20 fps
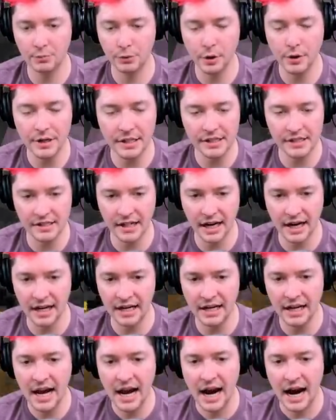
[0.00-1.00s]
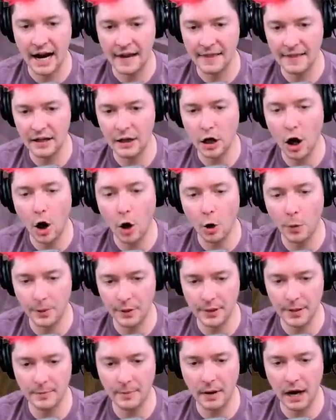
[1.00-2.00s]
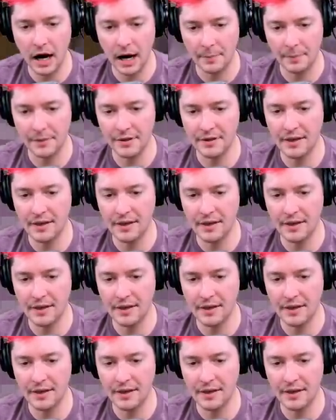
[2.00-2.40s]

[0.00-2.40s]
brewing stand and then open them up.